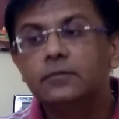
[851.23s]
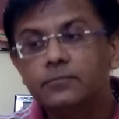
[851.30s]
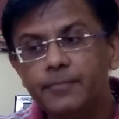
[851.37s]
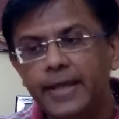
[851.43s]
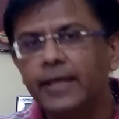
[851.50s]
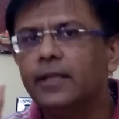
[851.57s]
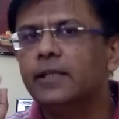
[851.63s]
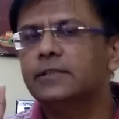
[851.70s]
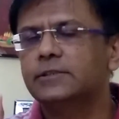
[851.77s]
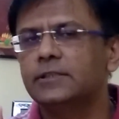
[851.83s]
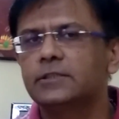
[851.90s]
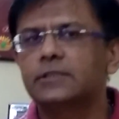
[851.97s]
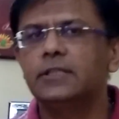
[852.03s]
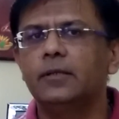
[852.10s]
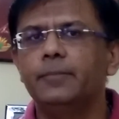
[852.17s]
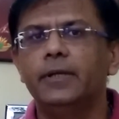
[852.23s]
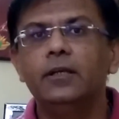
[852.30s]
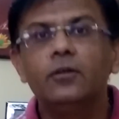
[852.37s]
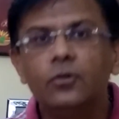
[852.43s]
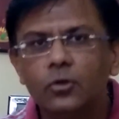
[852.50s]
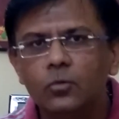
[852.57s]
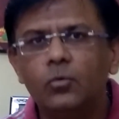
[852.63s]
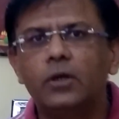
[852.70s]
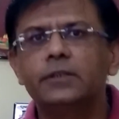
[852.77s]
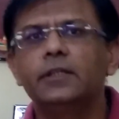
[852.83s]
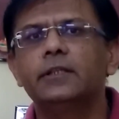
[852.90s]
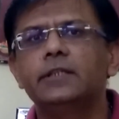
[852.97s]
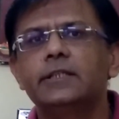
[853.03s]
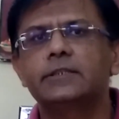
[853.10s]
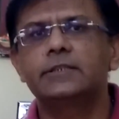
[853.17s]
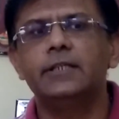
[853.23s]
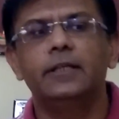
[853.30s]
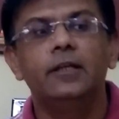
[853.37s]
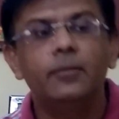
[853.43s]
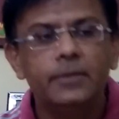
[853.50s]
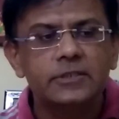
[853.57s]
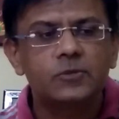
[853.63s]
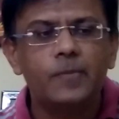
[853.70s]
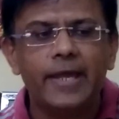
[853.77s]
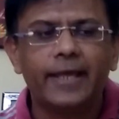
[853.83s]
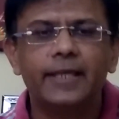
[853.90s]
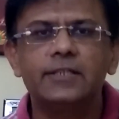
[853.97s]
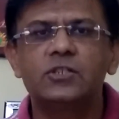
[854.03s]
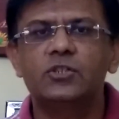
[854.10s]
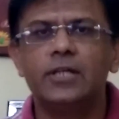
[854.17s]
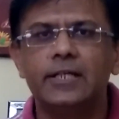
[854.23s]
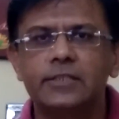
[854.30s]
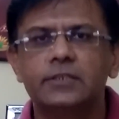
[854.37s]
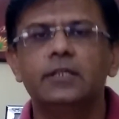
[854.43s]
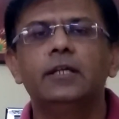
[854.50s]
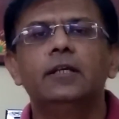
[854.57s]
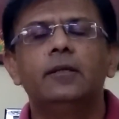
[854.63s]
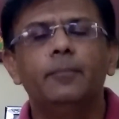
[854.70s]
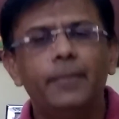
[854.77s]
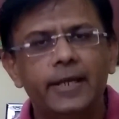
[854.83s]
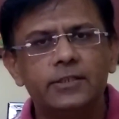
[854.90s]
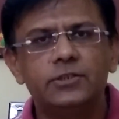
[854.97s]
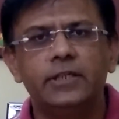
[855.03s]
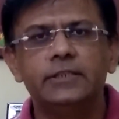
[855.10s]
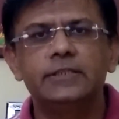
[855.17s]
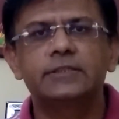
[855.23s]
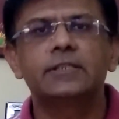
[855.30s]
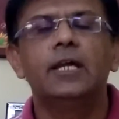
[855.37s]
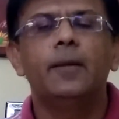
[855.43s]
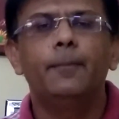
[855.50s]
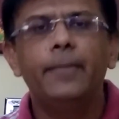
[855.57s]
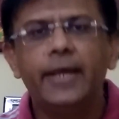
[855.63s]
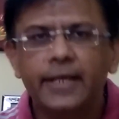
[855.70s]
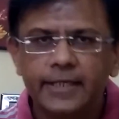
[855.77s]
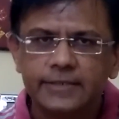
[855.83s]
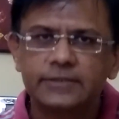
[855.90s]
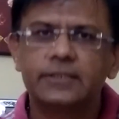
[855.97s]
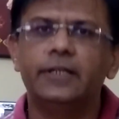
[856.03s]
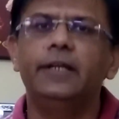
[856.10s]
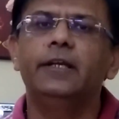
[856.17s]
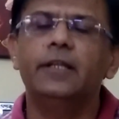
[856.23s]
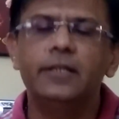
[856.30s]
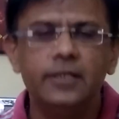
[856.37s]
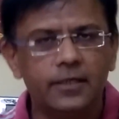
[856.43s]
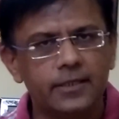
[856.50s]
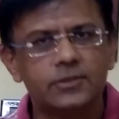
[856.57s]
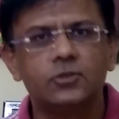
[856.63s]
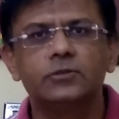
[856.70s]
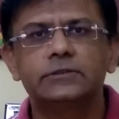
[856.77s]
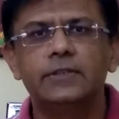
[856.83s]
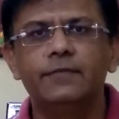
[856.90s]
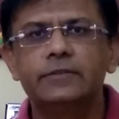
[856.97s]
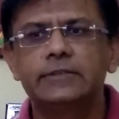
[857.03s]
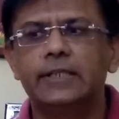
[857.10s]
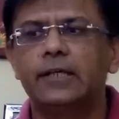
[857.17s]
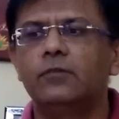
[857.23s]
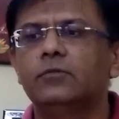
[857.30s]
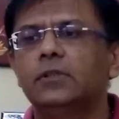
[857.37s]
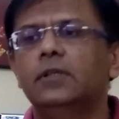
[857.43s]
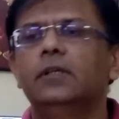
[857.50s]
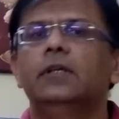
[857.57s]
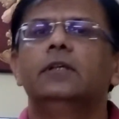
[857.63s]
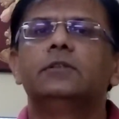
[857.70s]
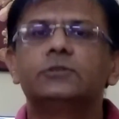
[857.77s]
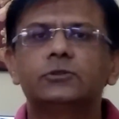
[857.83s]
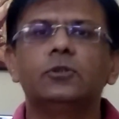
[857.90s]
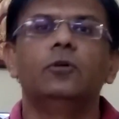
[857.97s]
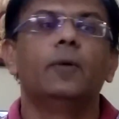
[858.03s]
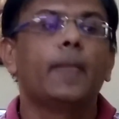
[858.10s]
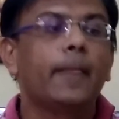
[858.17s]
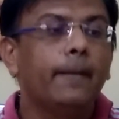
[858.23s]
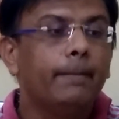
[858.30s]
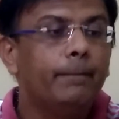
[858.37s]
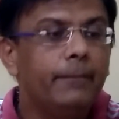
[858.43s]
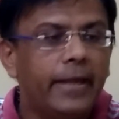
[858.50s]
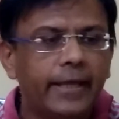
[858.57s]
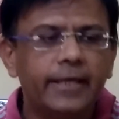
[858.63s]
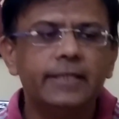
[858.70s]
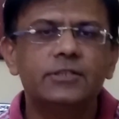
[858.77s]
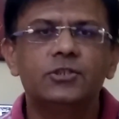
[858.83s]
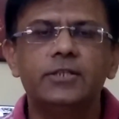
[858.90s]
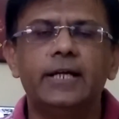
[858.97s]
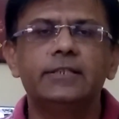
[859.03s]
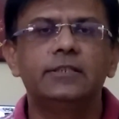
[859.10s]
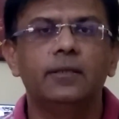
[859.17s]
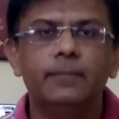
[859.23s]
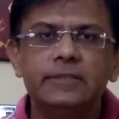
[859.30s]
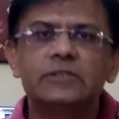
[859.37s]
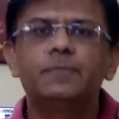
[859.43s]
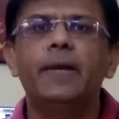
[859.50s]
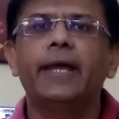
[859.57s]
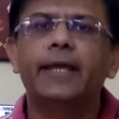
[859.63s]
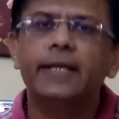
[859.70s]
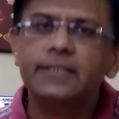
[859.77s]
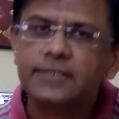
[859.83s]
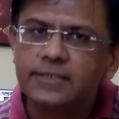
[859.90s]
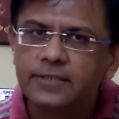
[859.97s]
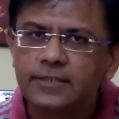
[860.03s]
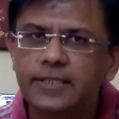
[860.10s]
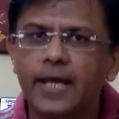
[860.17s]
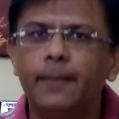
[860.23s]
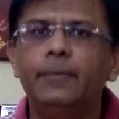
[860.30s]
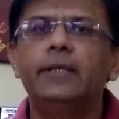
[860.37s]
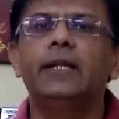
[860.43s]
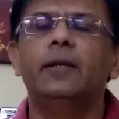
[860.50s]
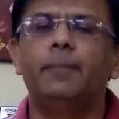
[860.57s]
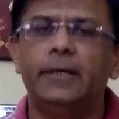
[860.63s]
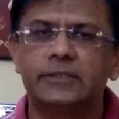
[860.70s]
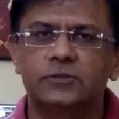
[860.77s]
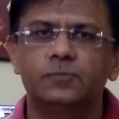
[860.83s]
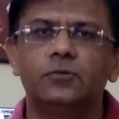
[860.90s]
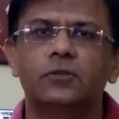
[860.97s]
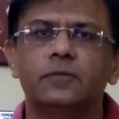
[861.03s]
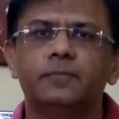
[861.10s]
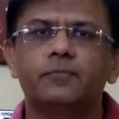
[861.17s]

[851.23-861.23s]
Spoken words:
bank reconciliation statement, do what the other has done. Means bank has charged bank charges, bank has credited interest on savings account. So bank has charged, it means bank has debited passbook.